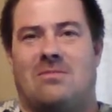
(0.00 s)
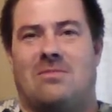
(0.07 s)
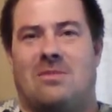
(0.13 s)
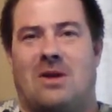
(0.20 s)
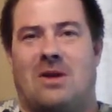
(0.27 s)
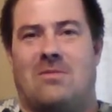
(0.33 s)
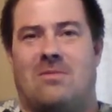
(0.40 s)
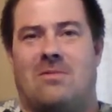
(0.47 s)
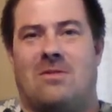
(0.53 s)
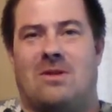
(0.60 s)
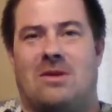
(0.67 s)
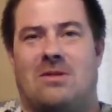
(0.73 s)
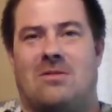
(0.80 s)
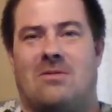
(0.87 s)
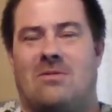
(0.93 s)
get
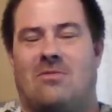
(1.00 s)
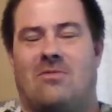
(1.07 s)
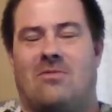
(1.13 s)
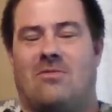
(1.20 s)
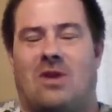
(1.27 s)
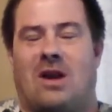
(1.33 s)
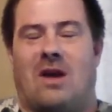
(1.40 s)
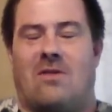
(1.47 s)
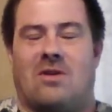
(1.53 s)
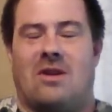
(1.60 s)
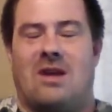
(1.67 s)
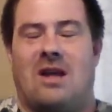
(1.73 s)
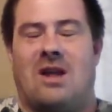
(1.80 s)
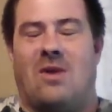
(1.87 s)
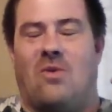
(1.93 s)
whatever.
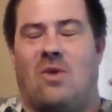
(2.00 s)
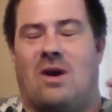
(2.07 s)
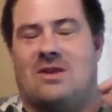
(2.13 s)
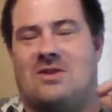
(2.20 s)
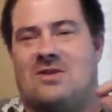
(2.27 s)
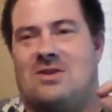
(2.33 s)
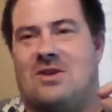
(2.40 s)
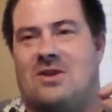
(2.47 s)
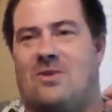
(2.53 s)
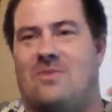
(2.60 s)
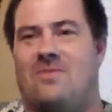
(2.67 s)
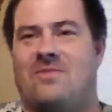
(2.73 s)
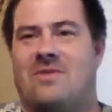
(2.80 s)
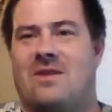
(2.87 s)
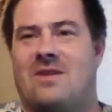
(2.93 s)
Anyway, so.
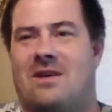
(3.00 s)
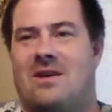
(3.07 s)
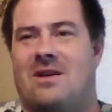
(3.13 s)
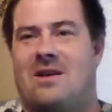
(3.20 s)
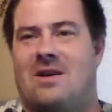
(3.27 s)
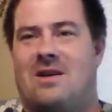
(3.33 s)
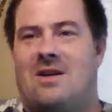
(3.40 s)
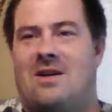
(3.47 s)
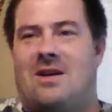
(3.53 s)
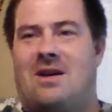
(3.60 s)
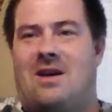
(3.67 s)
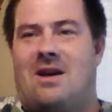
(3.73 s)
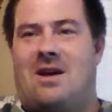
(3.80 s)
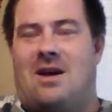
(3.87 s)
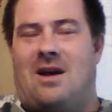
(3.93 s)

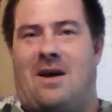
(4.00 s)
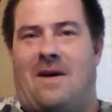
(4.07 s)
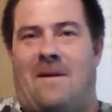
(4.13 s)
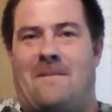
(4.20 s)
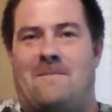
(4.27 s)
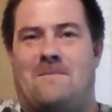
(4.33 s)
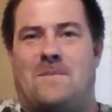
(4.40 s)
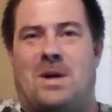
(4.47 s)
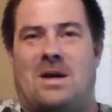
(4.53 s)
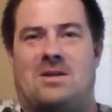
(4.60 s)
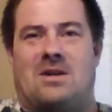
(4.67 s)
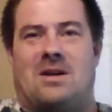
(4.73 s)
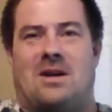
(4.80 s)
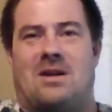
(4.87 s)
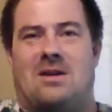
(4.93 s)

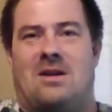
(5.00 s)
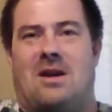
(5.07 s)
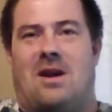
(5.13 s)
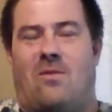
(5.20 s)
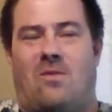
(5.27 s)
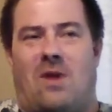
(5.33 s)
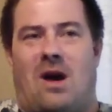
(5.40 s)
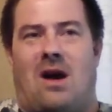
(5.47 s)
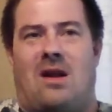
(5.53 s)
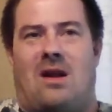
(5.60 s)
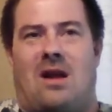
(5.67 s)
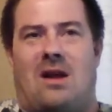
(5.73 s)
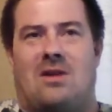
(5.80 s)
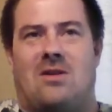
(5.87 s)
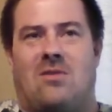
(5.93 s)
But yeah, I
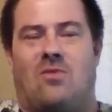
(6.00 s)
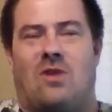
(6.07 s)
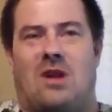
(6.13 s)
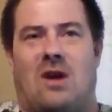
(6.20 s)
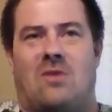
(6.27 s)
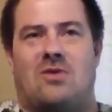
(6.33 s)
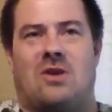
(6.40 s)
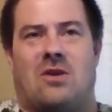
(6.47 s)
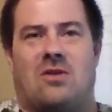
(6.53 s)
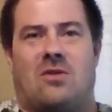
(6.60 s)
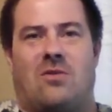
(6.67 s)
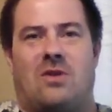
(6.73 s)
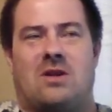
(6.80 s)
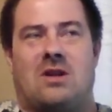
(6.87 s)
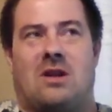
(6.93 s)
like when I was
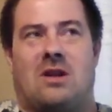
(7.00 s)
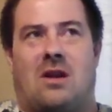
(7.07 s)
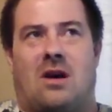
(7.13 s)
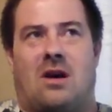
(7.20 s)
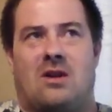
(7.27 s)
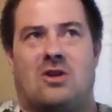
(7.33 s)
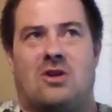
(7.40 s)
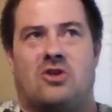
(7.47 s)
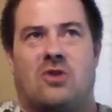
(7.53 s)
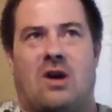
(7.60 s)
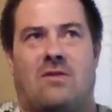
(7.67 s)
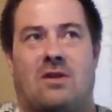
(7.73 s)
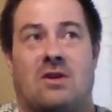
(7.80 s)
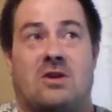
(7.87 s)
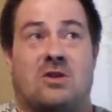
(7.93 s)
younger. We did a lot of
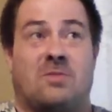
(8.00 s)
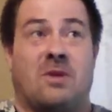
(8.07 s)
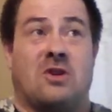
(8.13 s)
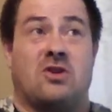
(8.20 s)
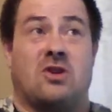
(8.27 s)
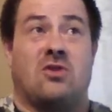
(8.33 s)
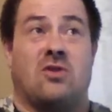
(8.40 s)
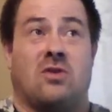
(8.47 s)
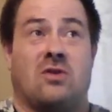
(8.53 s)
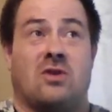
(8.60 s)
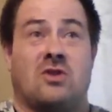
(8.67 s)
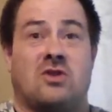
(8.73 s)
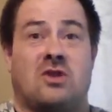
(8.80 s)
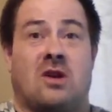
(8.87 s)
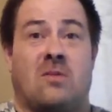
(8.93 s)
traveling, especially during the
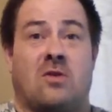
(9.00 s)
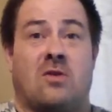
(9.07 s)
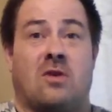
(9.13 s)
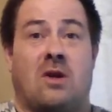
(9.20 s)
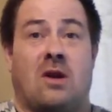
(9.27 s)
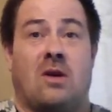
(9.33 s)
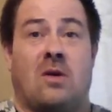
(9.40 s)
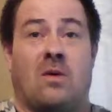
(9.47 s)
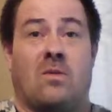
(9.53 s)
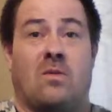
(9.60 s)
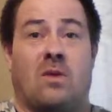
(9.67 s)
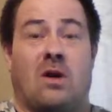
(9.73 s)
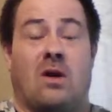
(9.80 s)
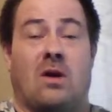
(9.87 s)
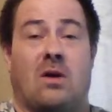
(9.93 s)
summer
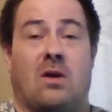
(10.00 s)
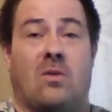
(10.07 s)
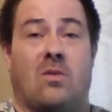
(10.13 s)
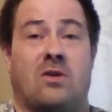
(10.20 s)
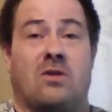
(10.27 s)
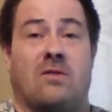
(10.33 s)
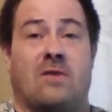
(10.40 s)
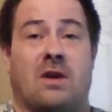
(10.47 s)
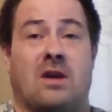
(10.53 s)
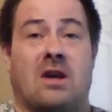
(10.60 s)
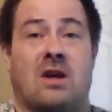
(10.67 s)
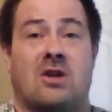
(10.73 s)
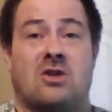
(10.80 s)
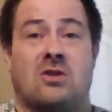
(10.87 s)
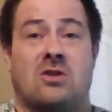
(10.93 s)
and winter
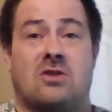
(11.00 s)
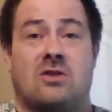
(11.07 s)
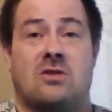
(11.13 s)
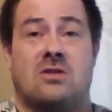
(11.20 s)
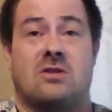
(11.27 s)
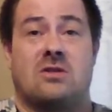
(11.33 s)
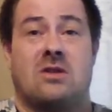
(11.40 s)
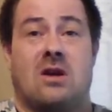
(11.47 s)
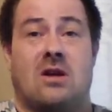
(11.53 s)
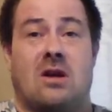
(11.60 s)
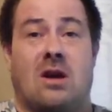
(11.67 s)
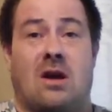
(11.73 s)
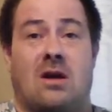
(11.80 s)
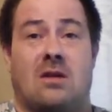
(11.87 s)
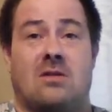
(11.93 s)
vacations
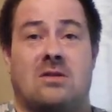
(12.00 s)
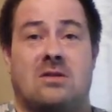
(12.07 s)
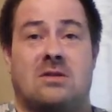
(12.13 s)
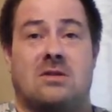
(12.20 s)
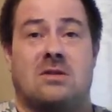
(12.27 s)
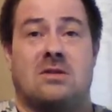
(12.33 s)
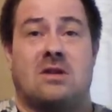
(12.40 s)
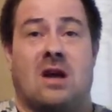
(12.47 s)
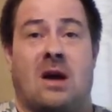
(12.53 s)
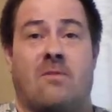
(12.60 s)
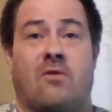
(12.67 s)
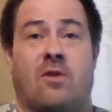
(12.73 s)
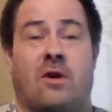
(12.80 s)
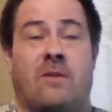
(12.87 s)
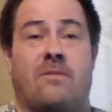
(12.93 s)
uh, time
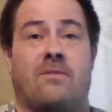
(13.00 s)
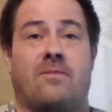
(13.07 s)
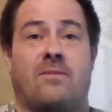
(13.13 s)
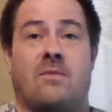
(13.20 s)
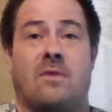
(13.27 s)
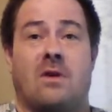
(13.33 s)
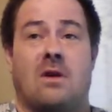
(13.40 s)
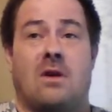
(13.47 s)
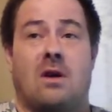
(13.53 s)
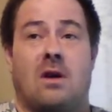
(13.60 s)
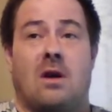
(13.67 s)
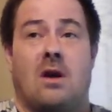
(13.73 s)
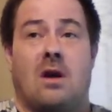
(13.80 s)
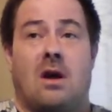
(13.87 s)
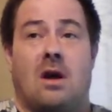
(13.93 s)
frame.
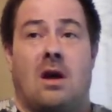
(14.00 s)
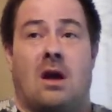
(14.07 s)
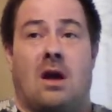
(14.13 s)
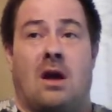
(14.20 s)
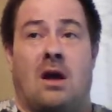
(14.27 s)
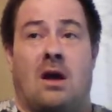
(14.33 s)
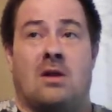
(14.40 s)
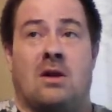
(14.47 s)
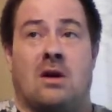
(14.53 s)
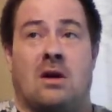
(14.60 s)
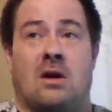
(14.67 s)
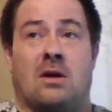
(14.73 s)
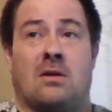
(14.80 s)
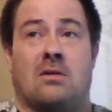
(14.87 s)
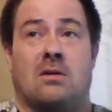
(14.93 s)

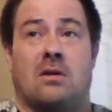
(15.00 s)
And